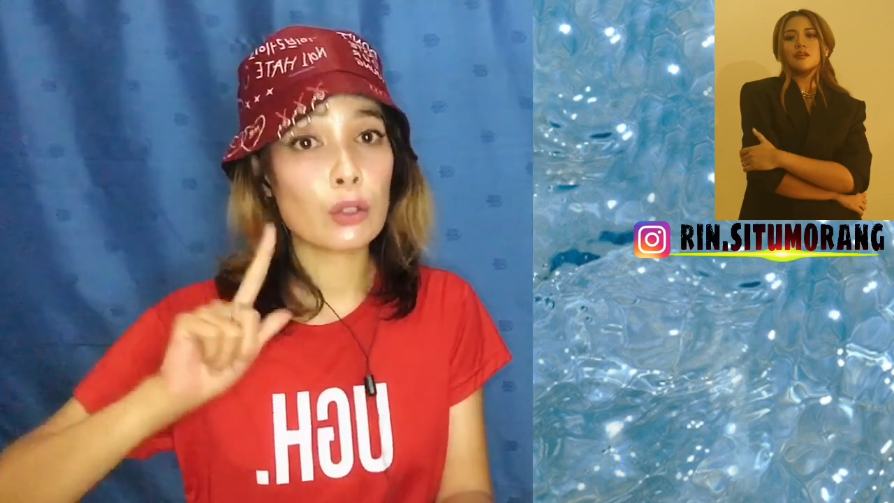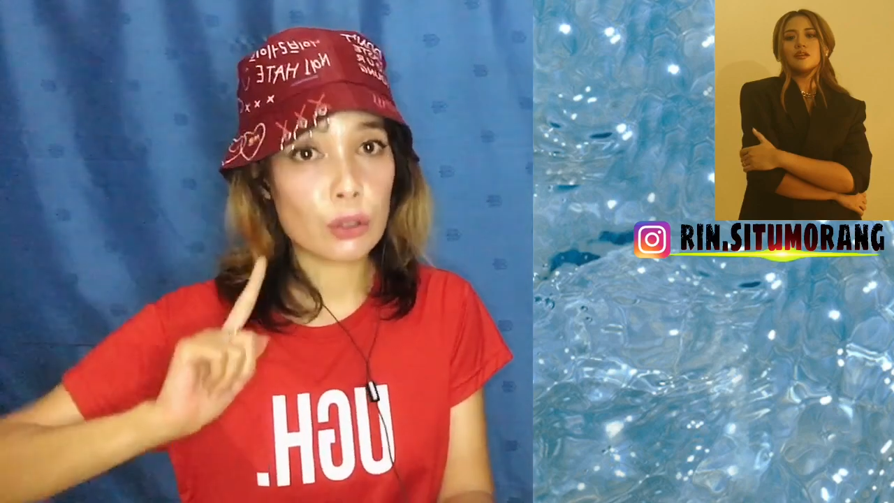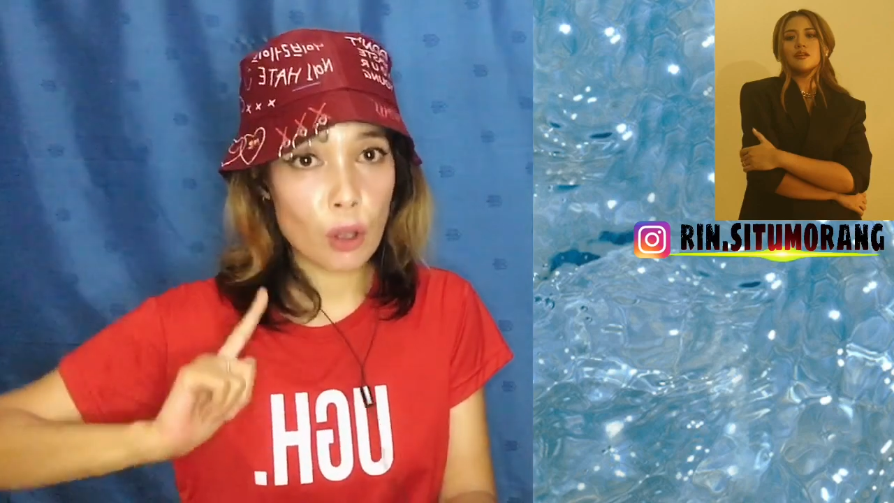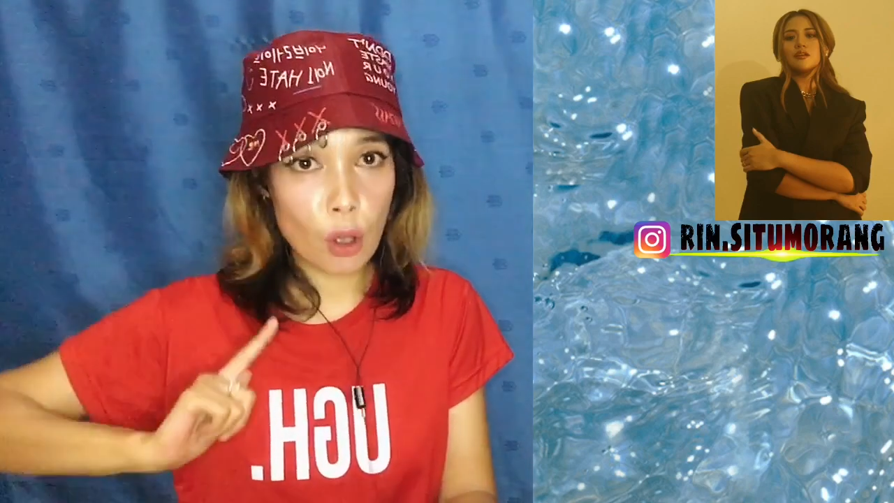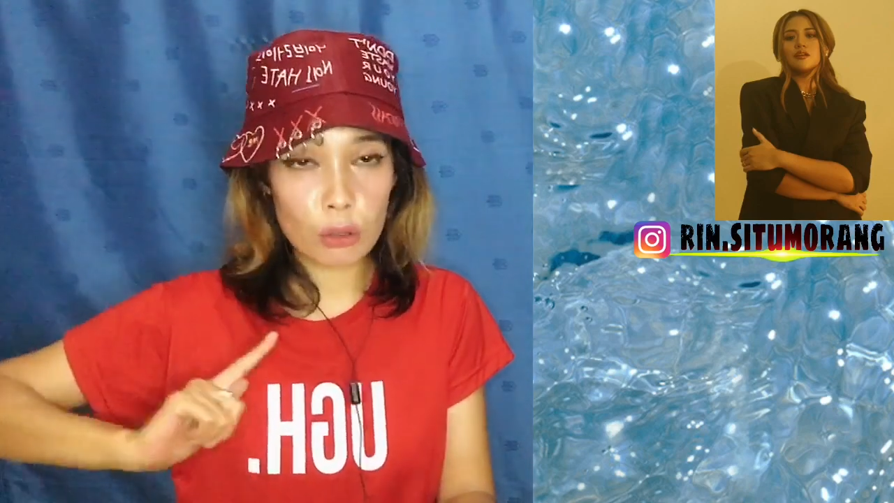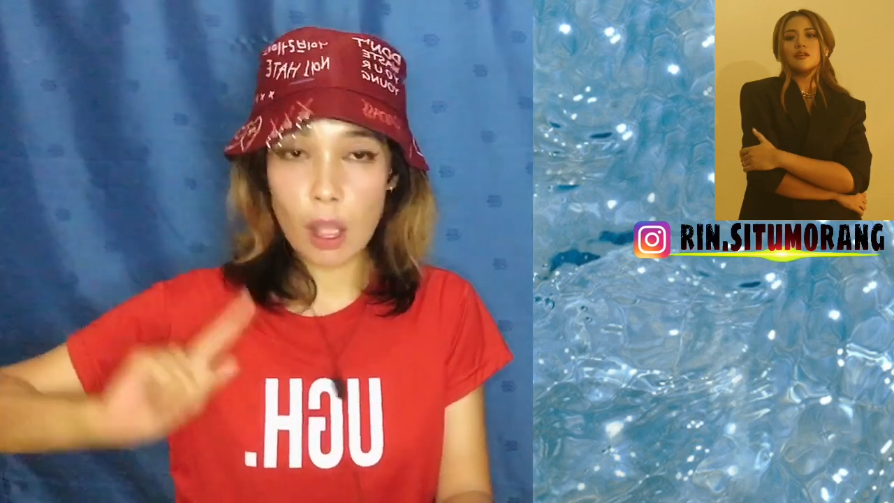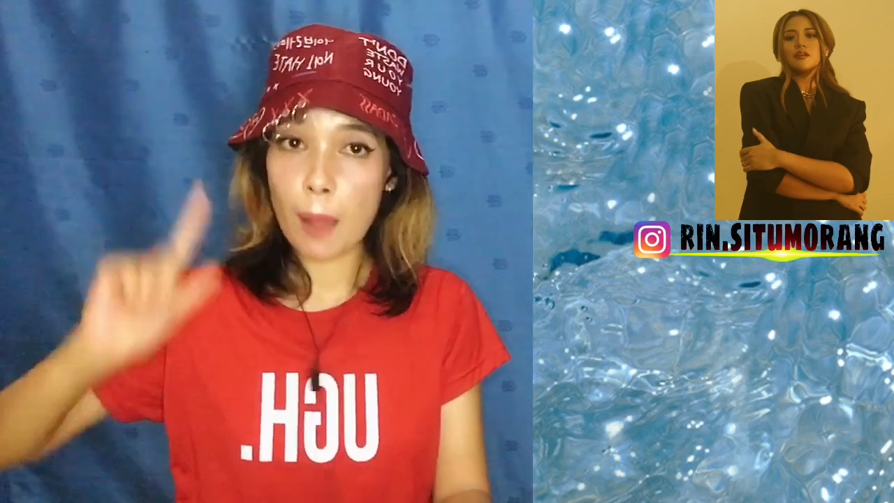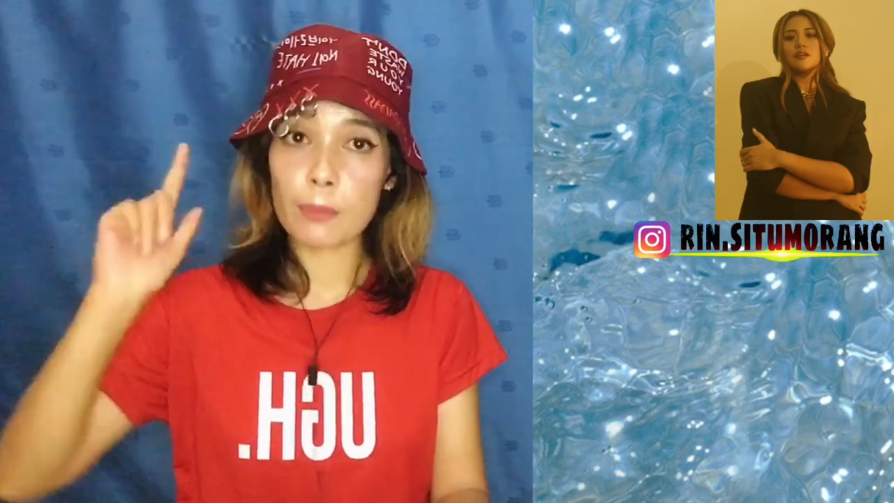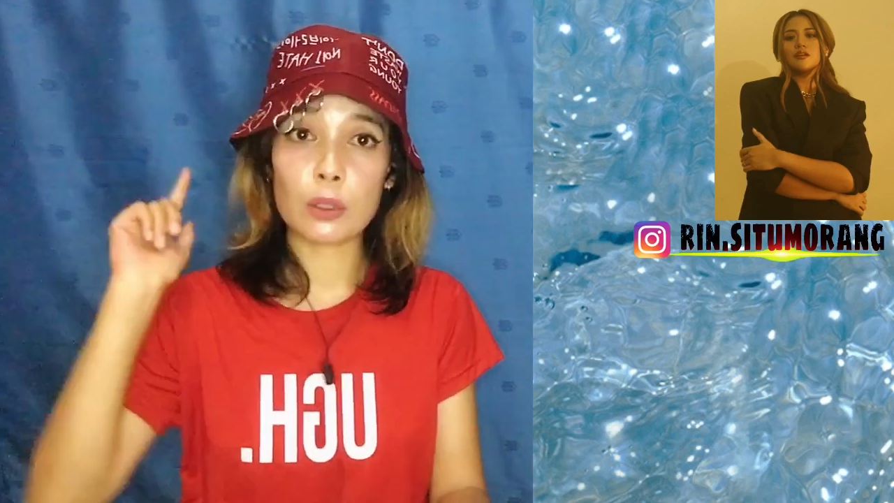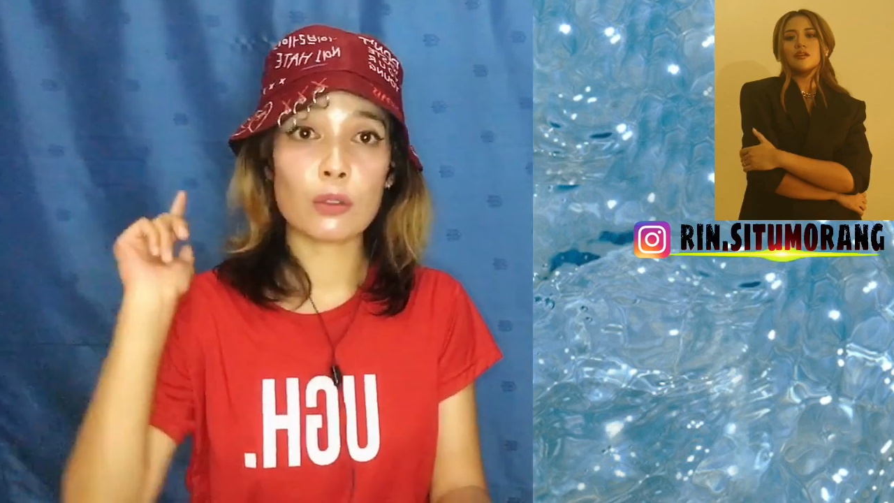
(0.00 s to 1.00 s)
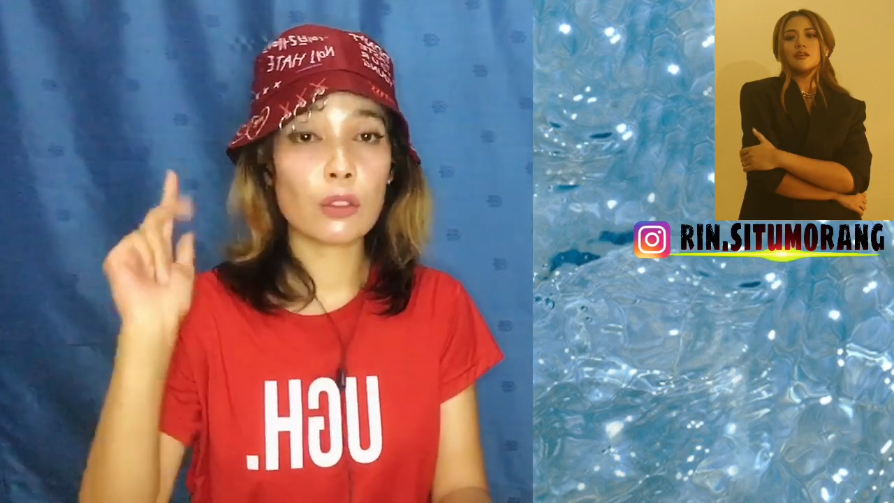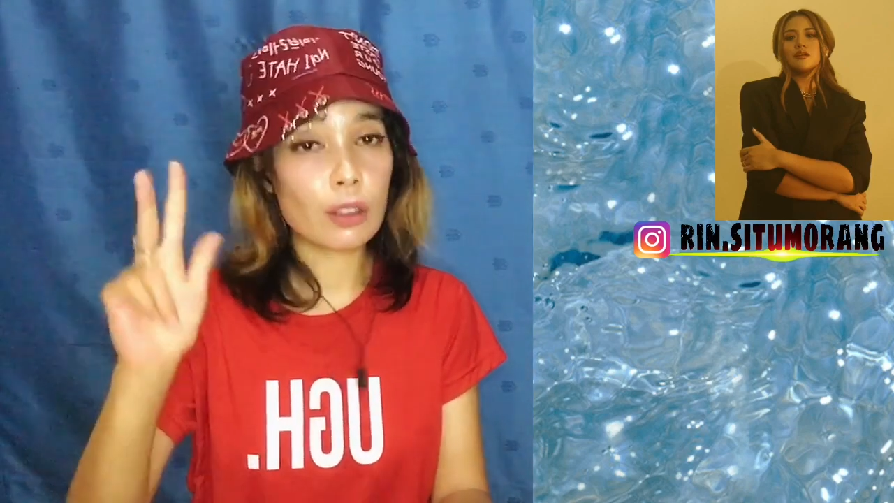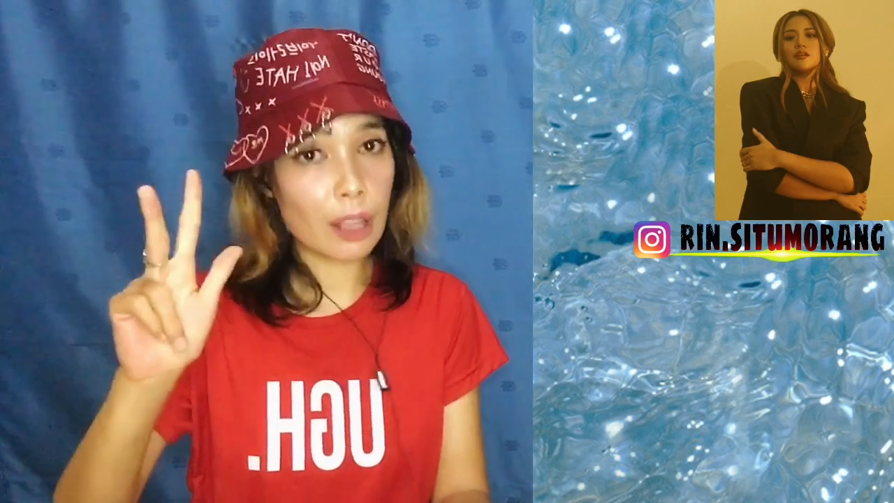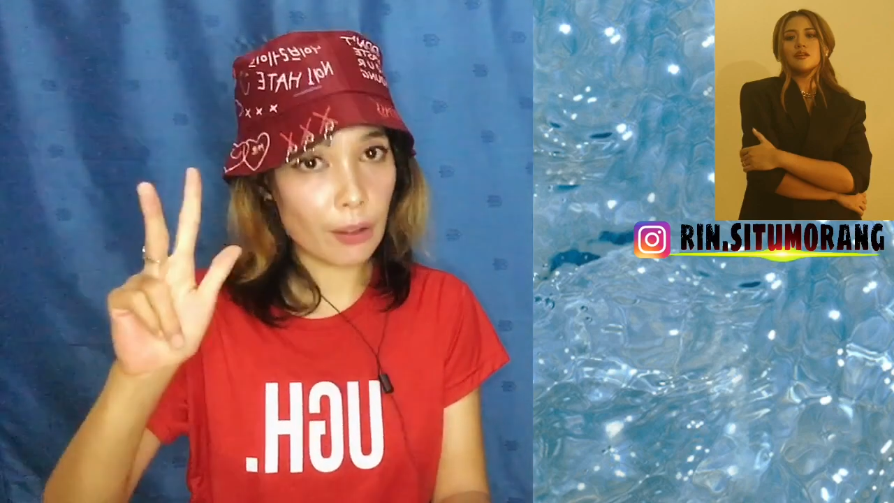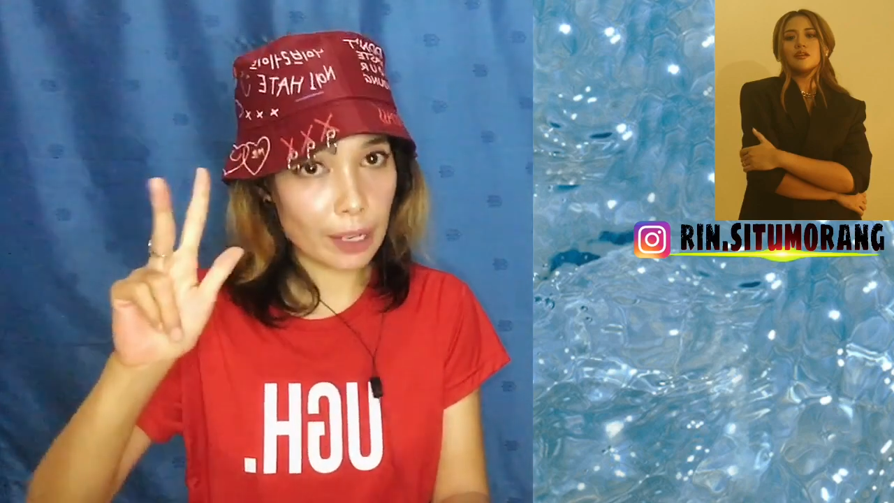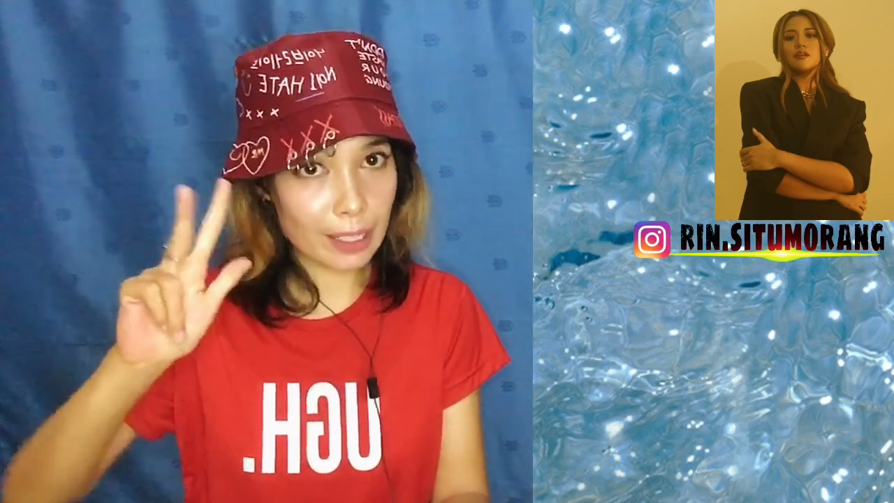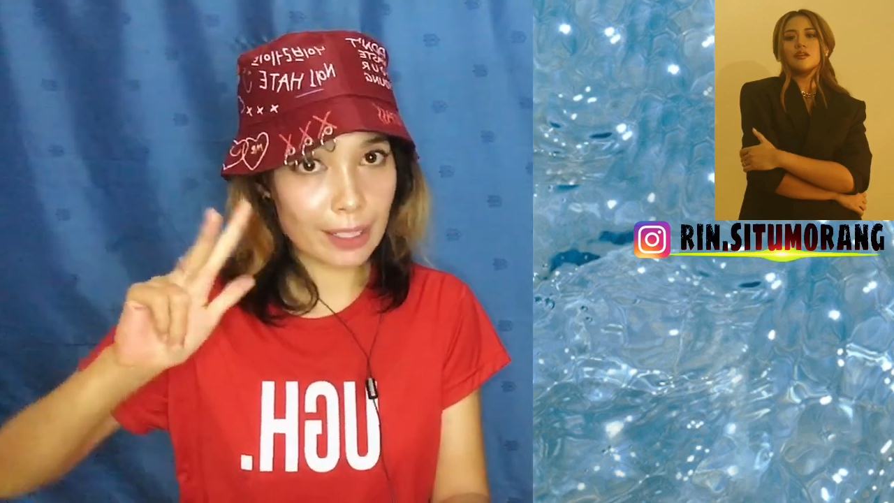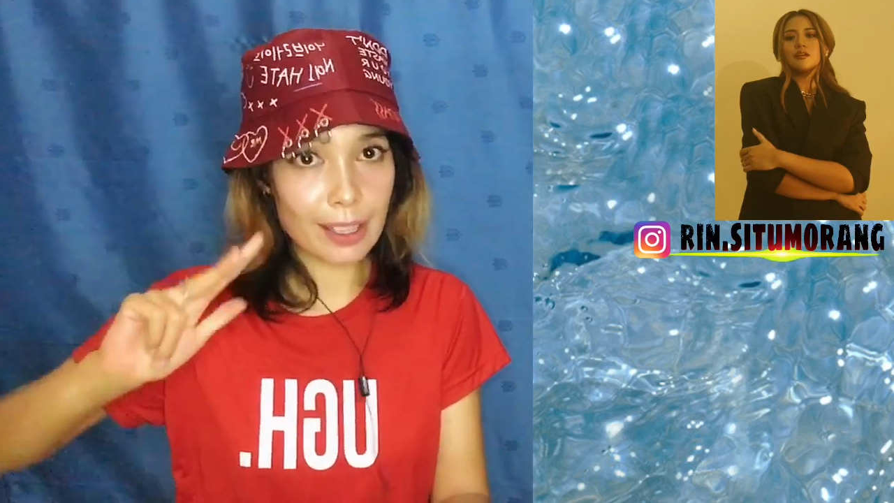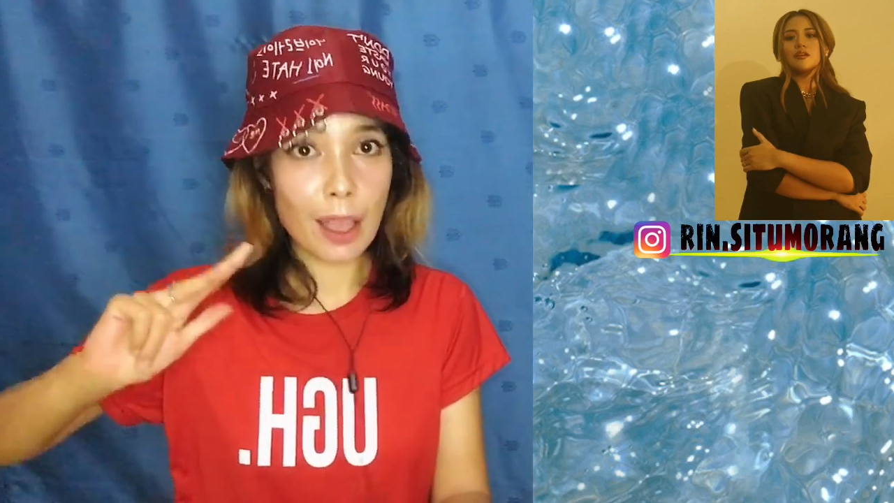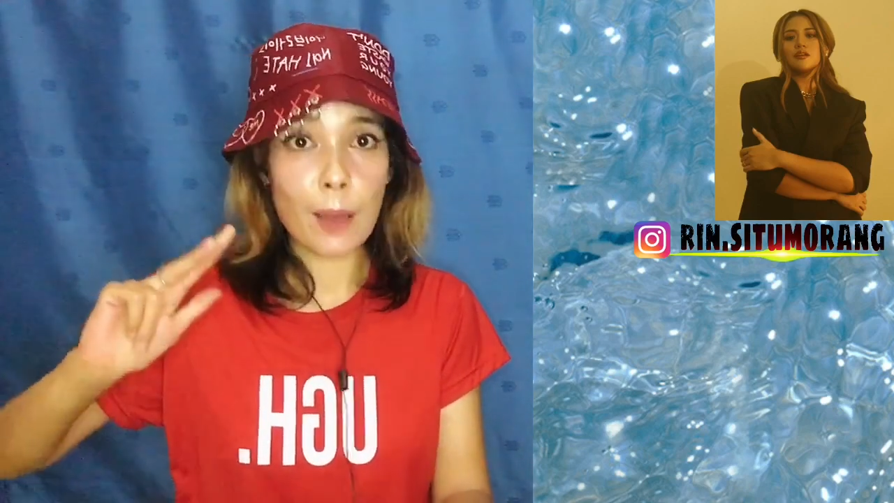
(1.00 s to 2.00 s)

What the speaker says: song, beautiful lyrics.